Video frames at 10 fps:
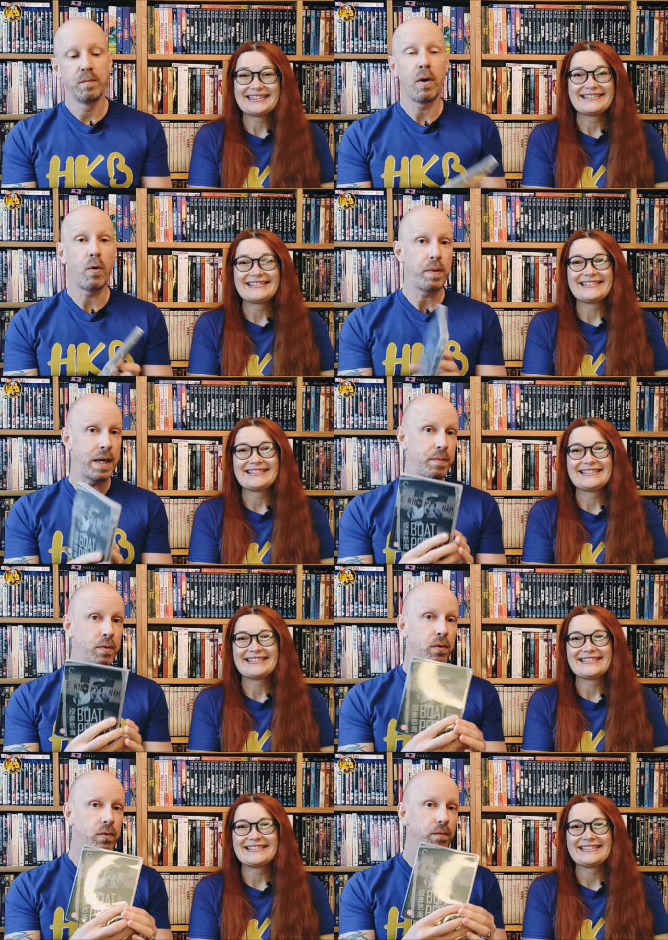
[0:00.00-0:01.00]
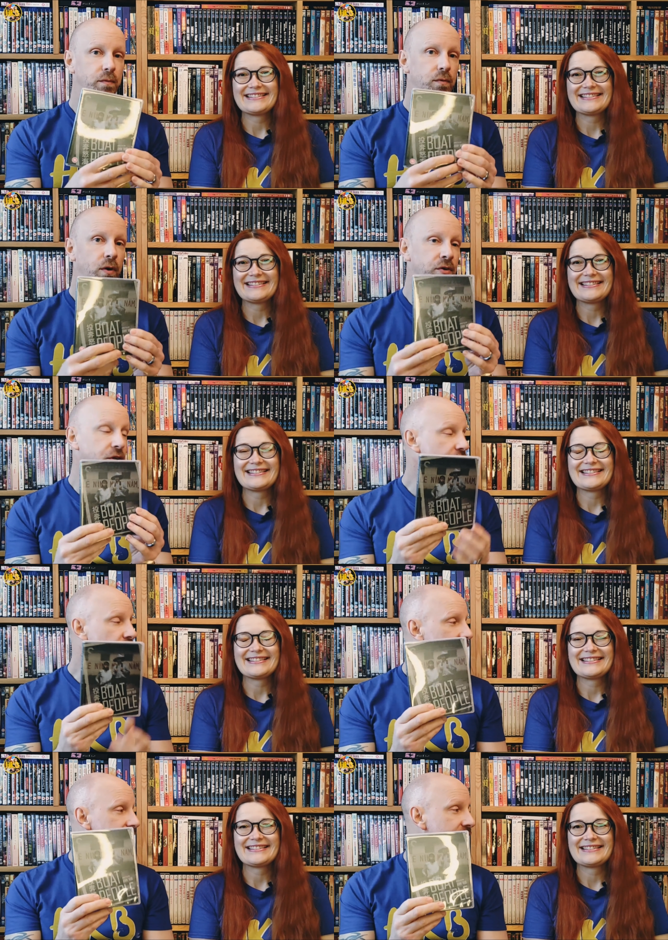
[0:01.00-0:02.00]
Speaker 1: Boat People on the
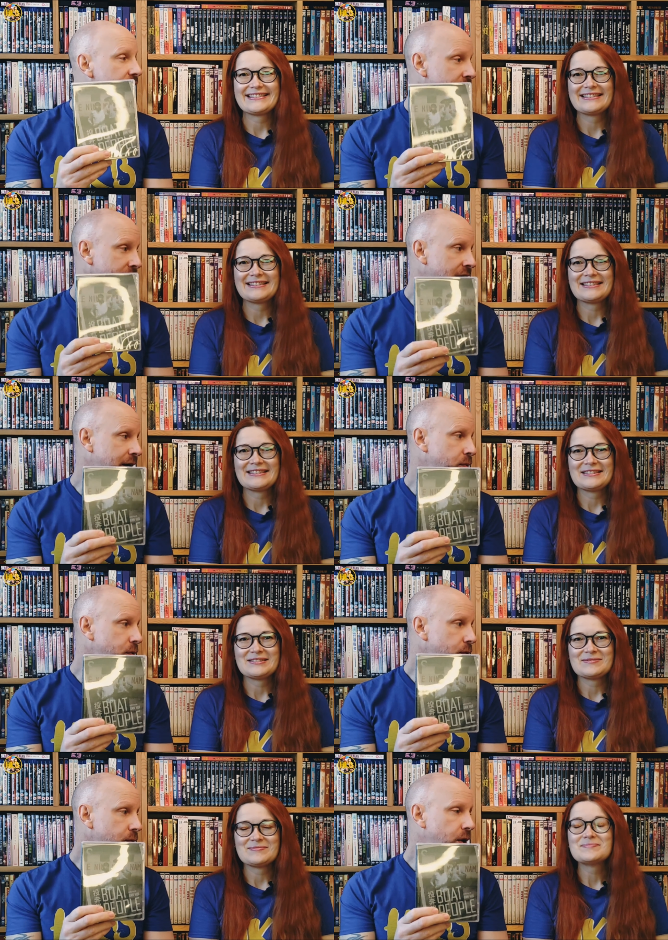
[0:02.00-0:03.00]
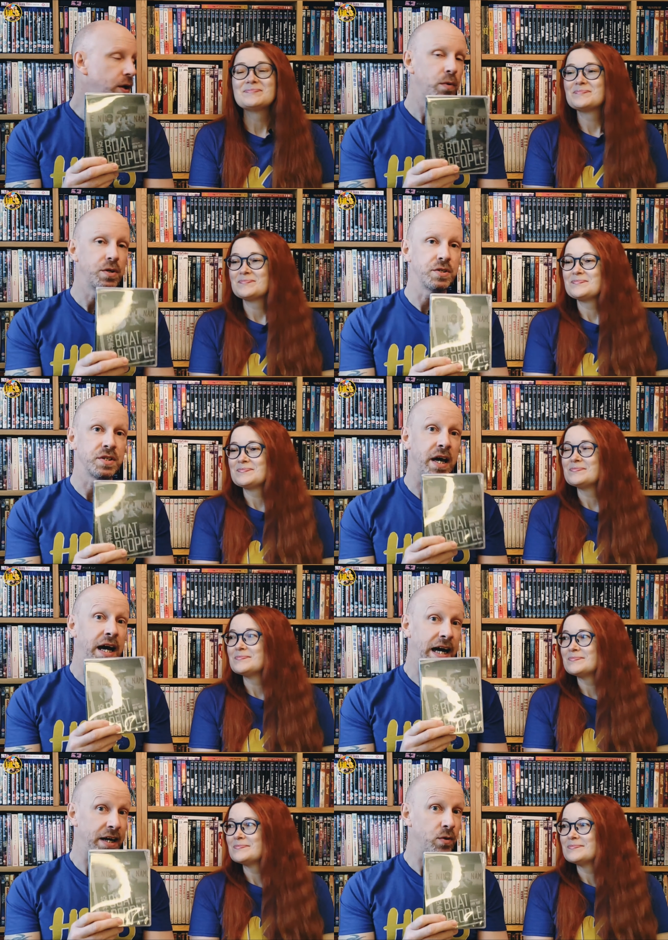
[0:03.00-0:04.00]
Criterion label, which is that
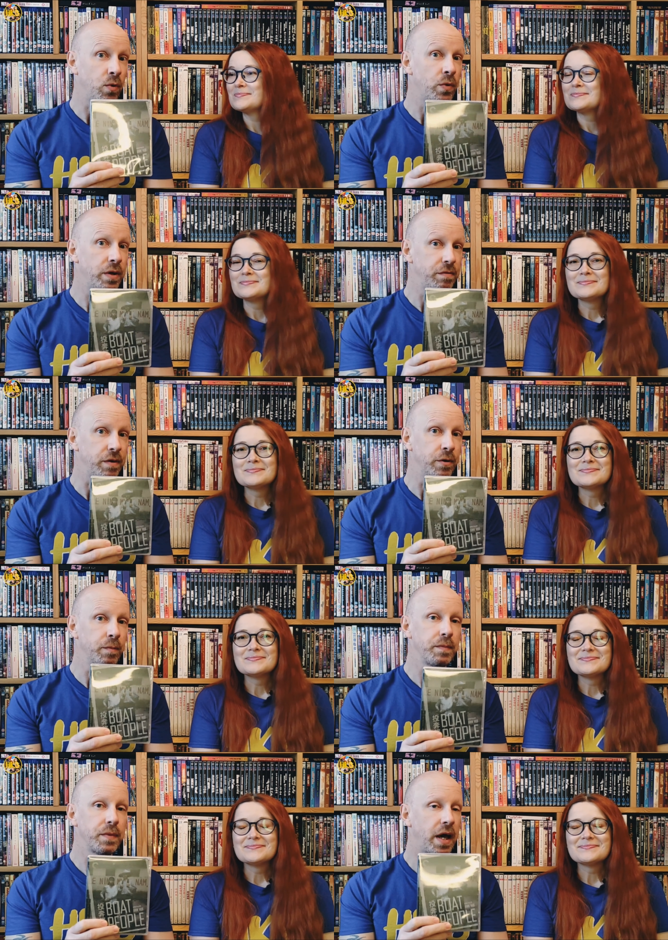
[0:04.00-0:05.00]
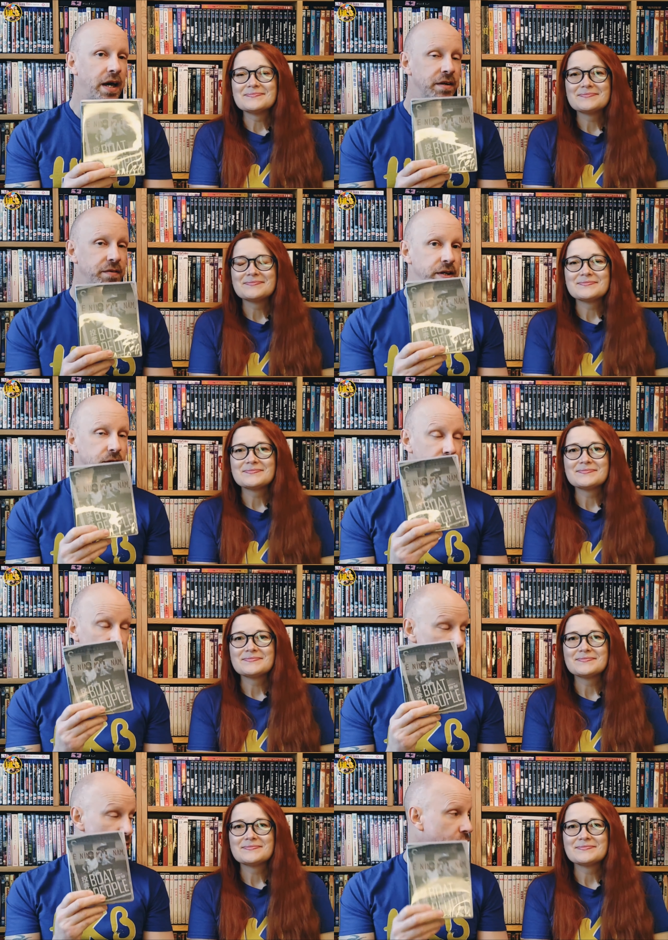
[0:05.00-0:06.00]
Ann Hui film, and I think
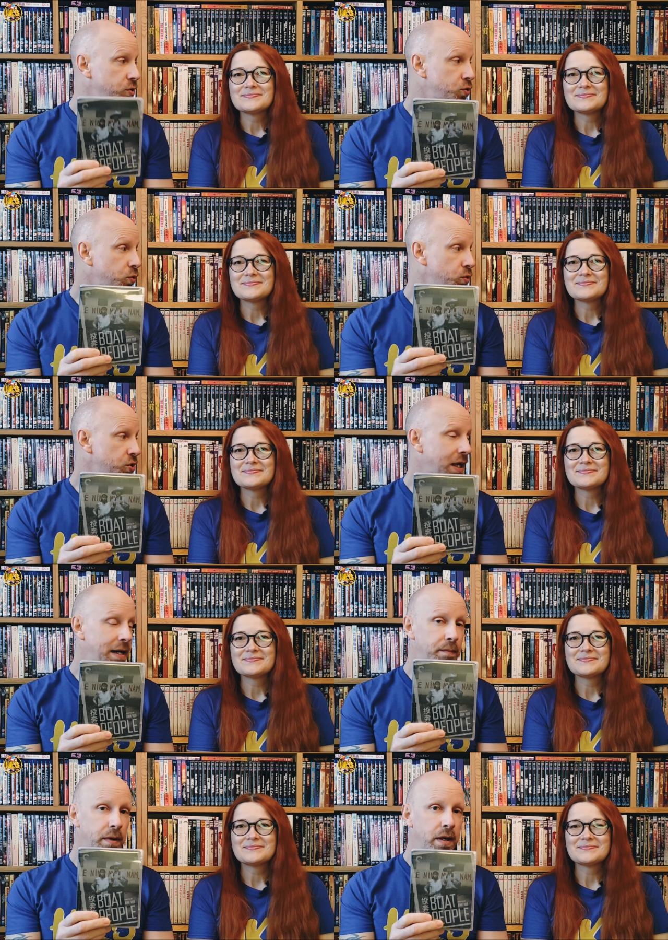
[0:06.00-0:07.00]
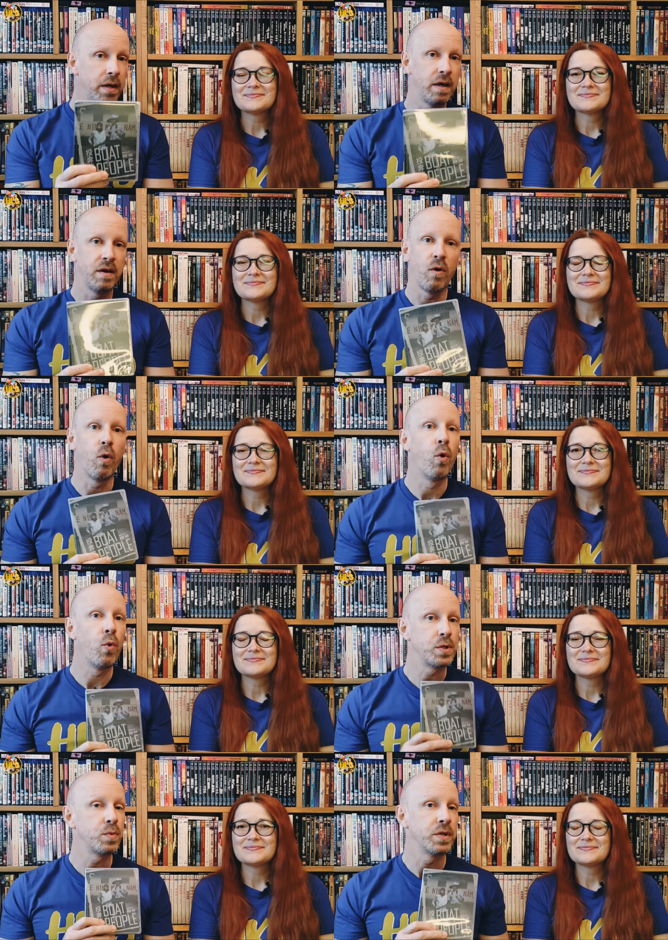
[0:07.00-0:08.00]
stars George Lam.
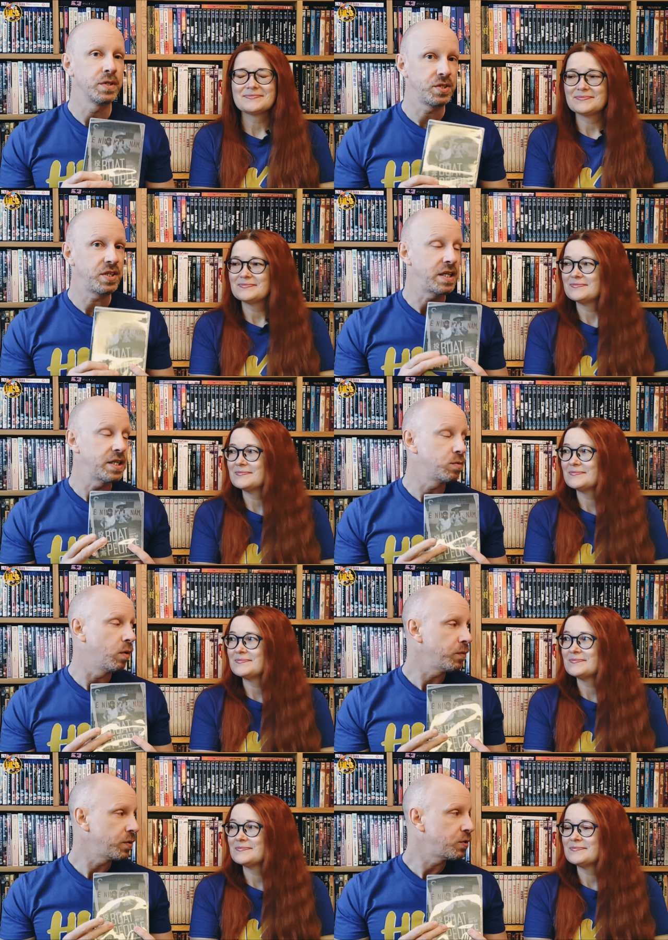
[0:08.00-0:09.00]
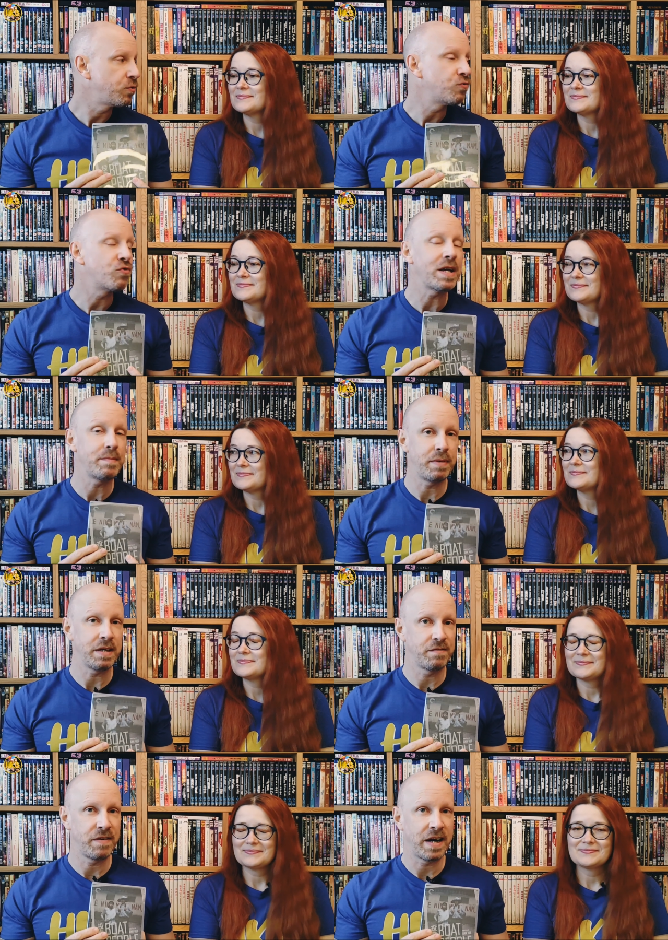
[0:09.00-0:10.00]
Always wanted to see this one. Great
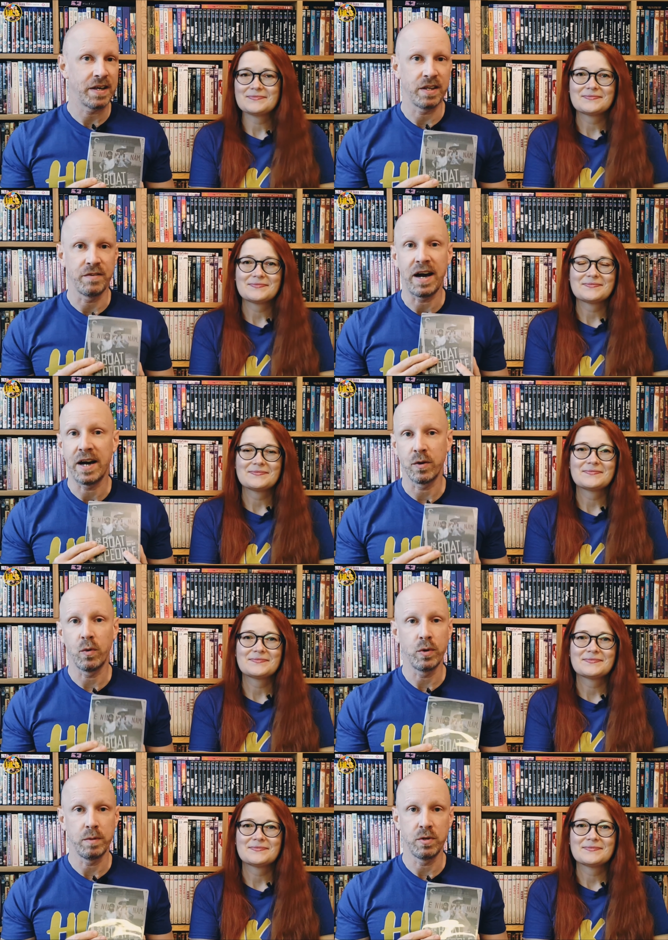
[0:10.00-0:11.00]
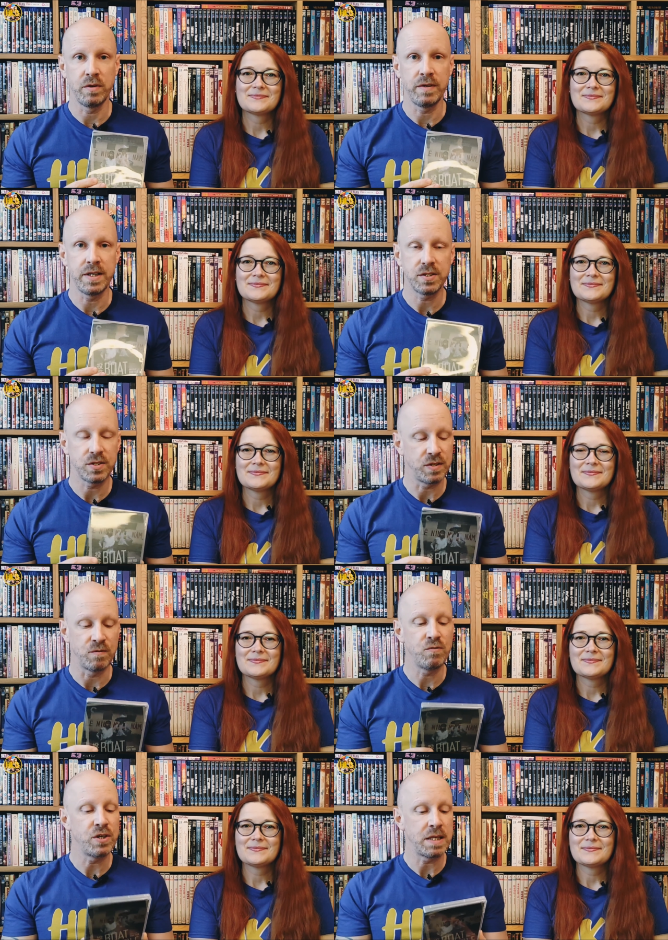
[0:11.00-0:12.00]
big fan of Ann Hui movies. She
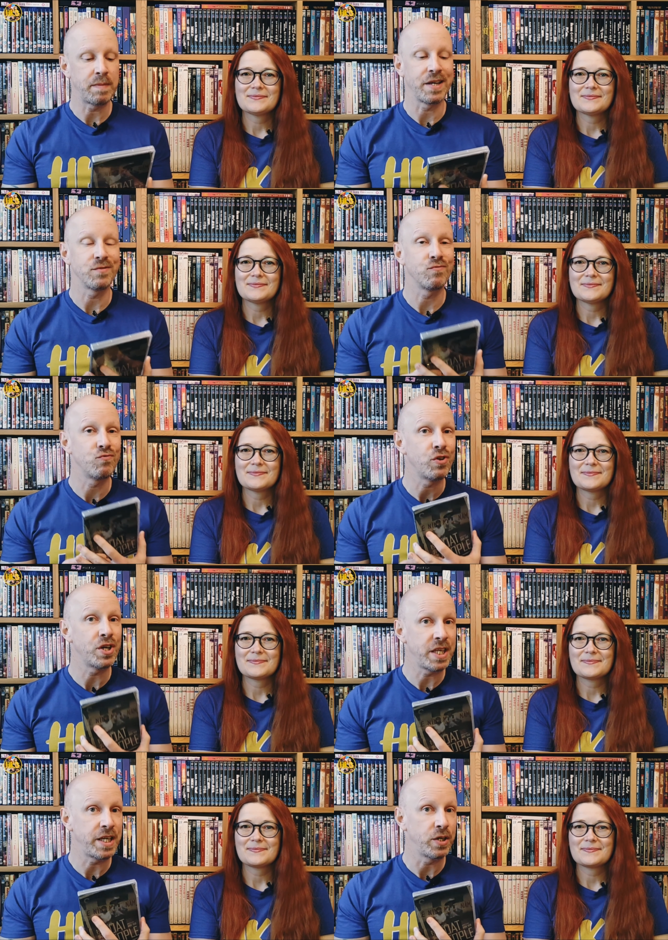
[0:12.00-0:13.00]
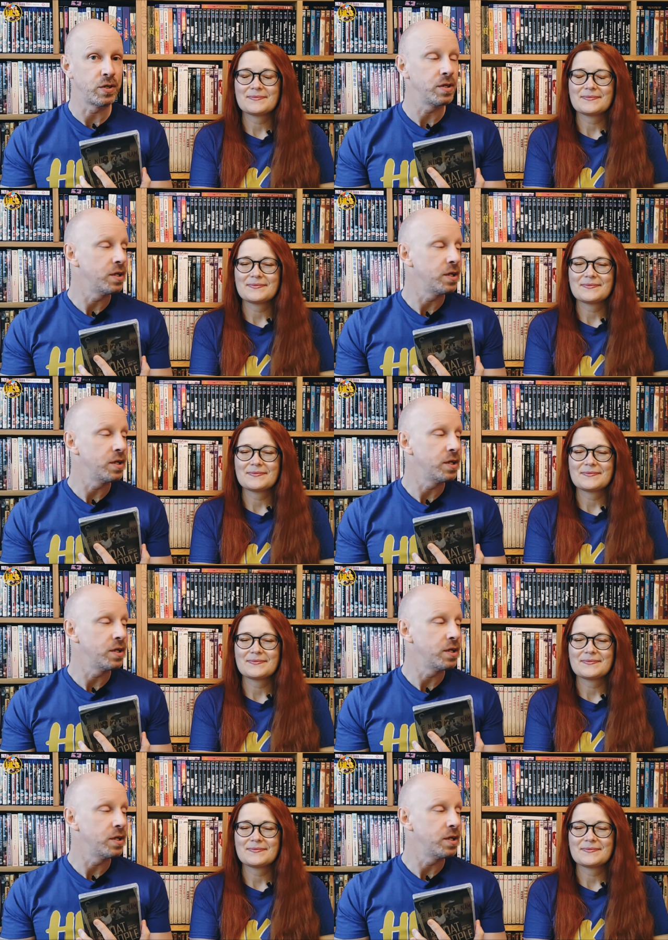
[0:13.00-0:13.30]
really makes really good